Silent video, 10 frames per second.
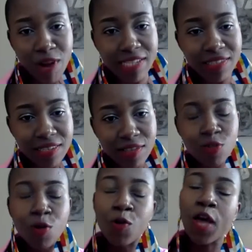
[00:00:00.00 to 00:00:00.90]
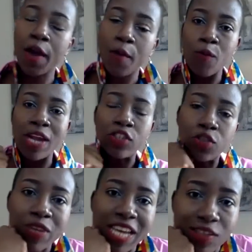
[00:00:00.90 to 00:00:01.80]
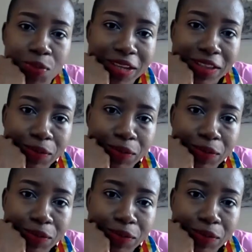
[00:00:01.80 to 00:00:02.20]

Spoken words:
write it. So when should we expect